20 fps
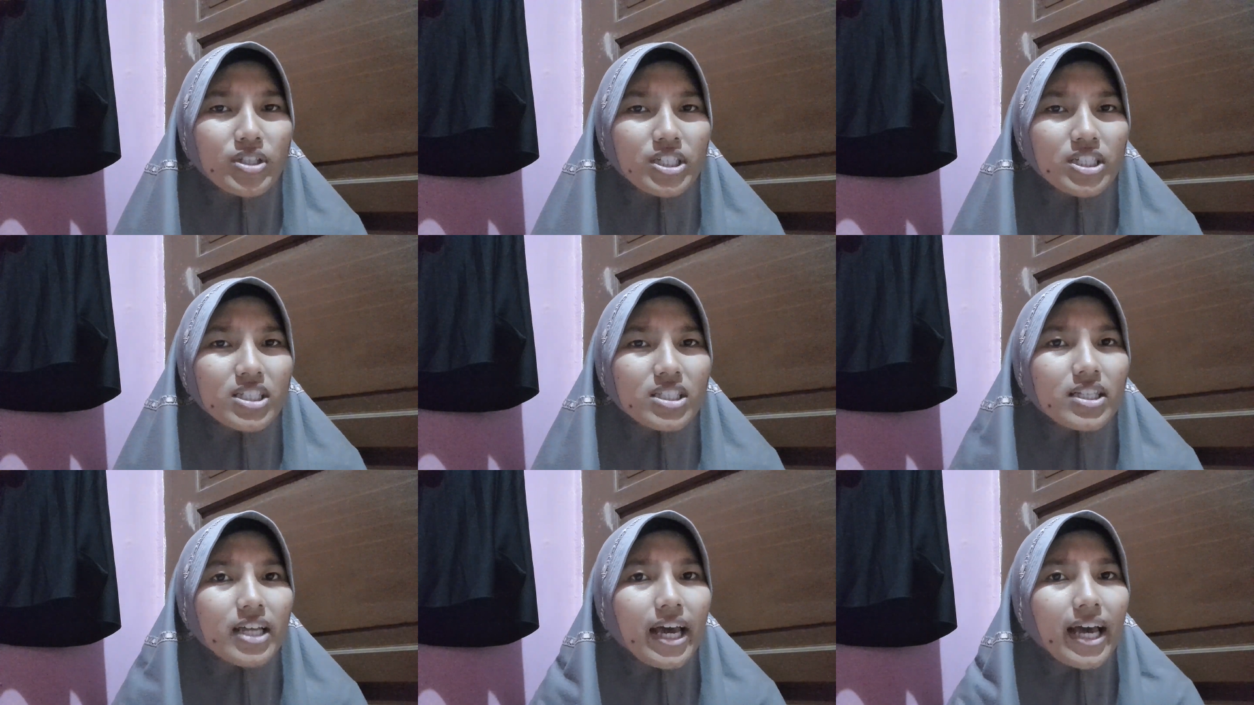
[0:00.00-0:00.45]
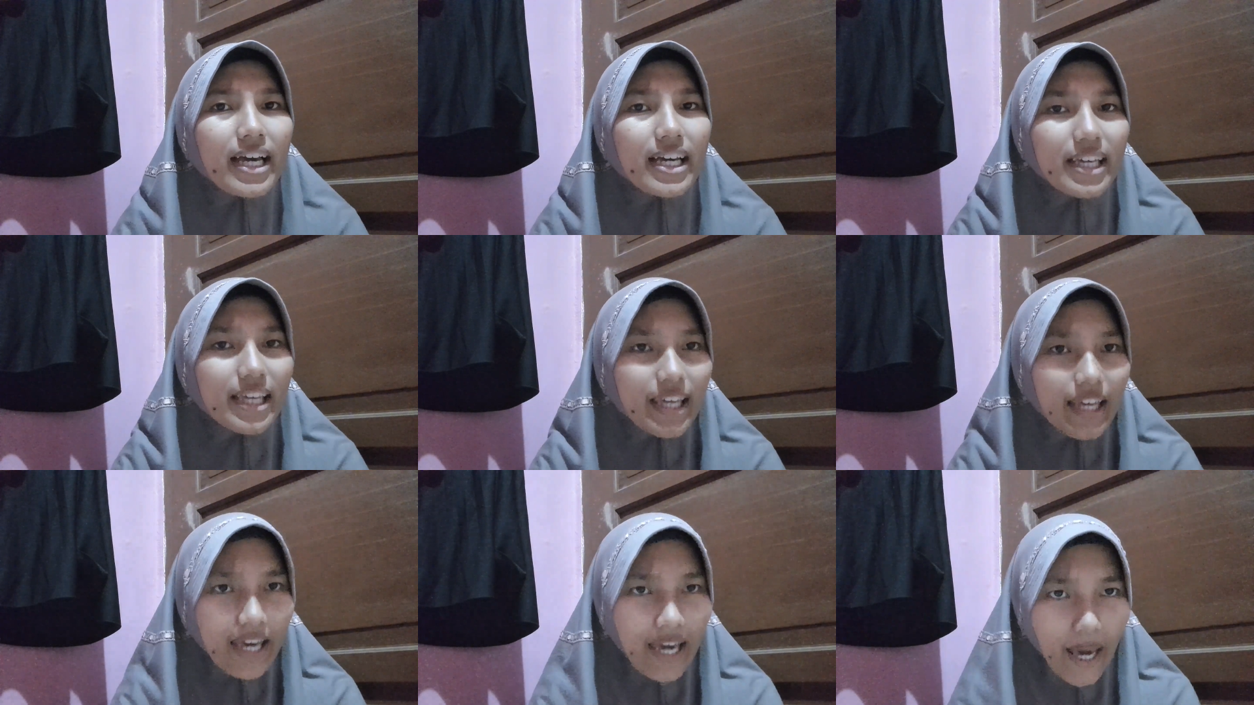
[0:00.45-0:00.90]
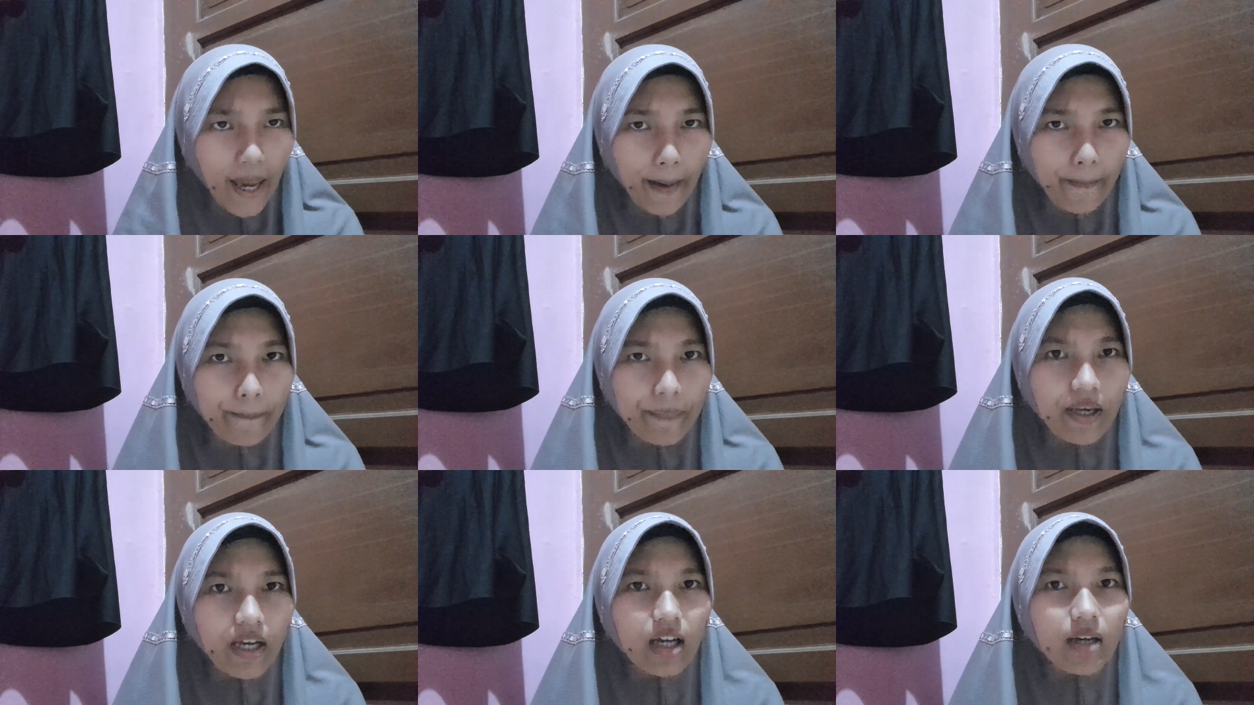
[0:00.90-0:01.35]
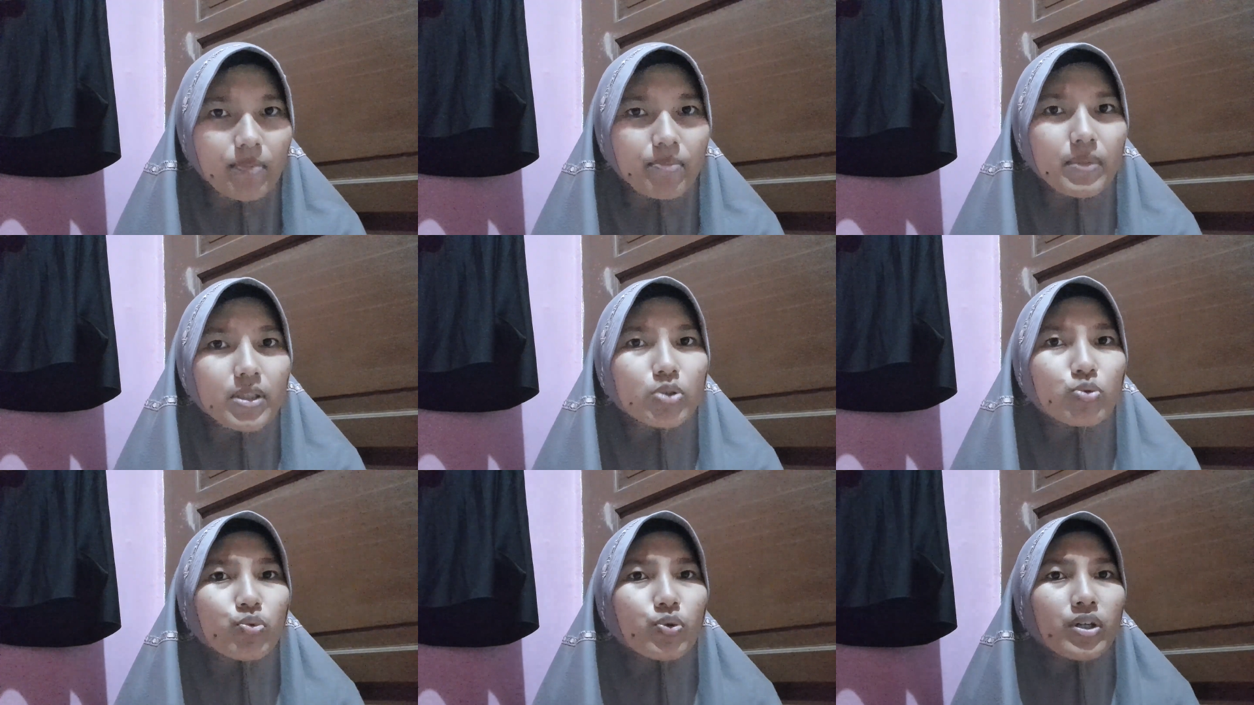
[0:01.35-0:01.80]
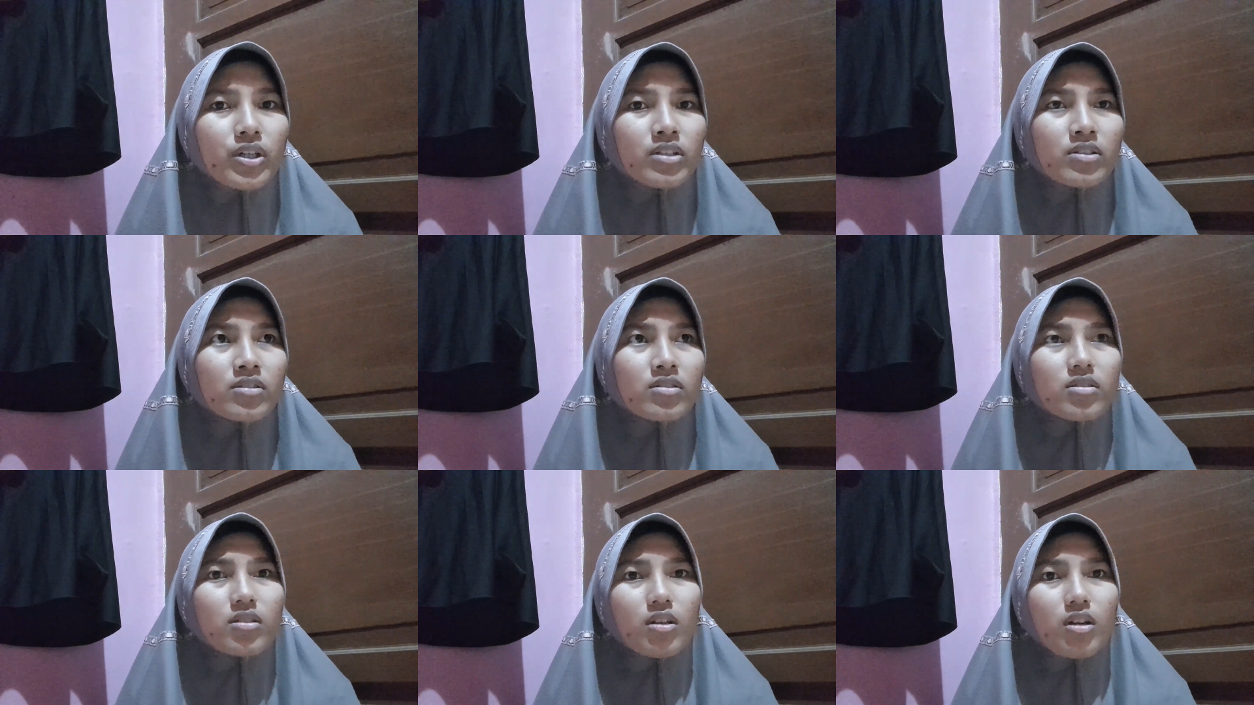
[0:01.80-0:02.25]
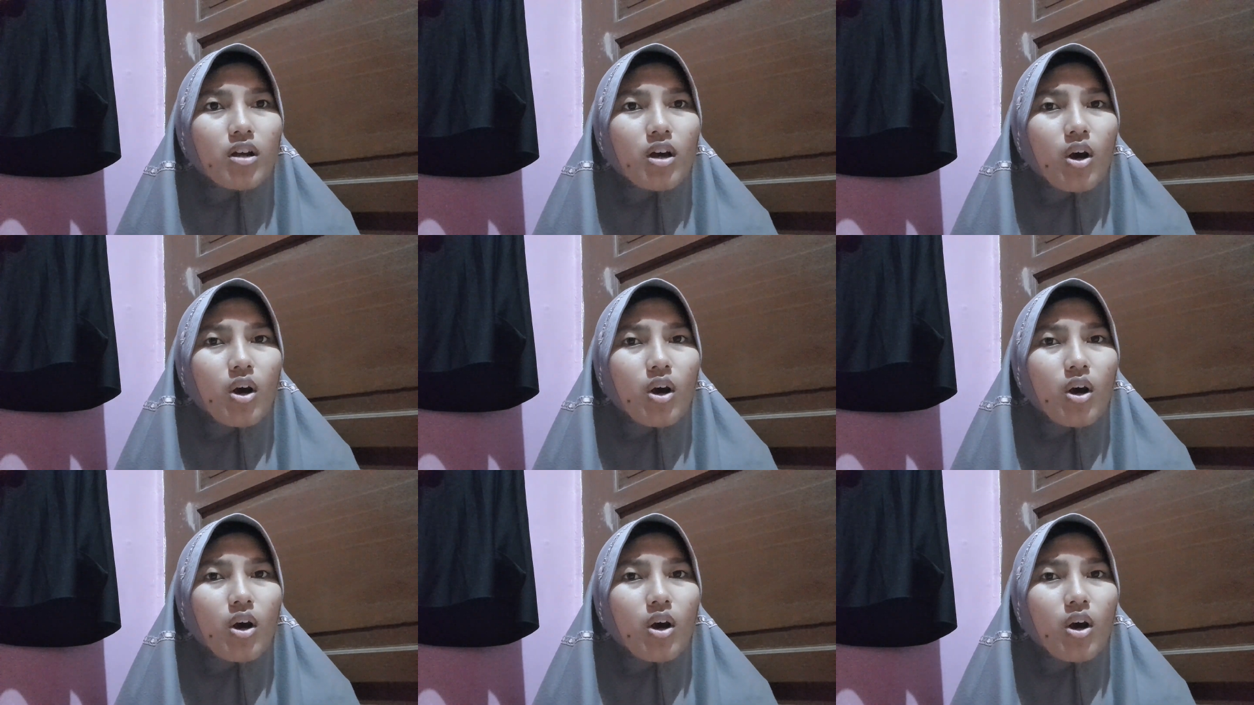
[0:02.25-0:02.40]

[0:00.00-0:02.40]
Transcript: is the gap between